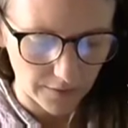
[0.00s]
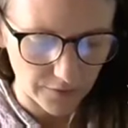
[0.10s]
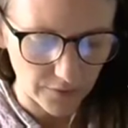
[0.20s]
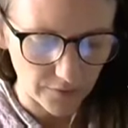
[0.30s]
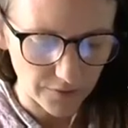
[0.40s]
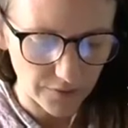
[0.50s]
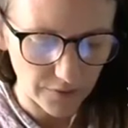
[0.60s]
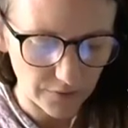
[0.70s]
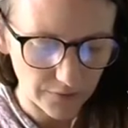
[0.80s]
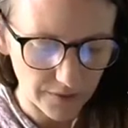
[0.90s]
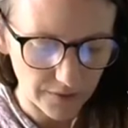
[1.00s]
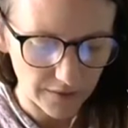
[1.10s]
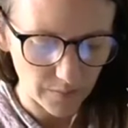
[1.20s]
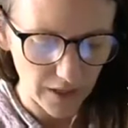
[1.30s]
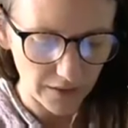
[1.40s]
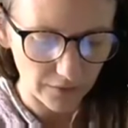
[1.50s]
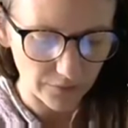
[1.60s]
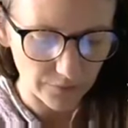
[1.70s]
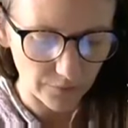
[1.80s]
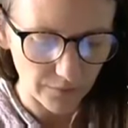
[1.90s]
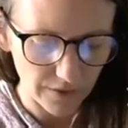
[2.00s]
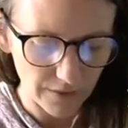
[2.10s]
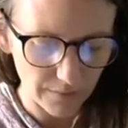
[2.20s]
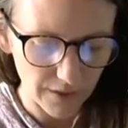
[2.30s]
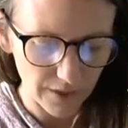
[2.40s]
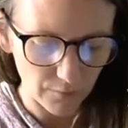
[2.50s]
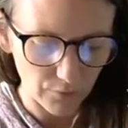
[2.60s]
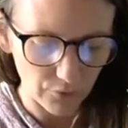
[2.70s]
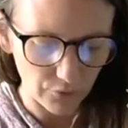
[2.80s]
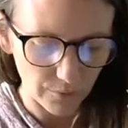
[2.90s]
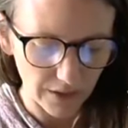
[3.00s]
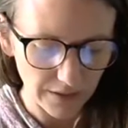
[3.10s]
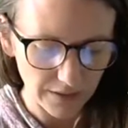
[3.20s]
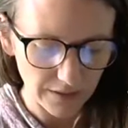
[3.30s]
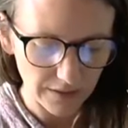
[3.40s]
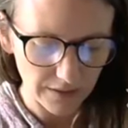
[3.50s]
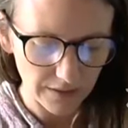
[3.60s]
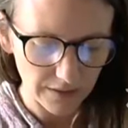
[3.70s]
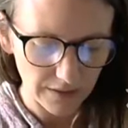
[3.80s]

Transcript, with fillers: As you attune to this petal's rhythmic movement,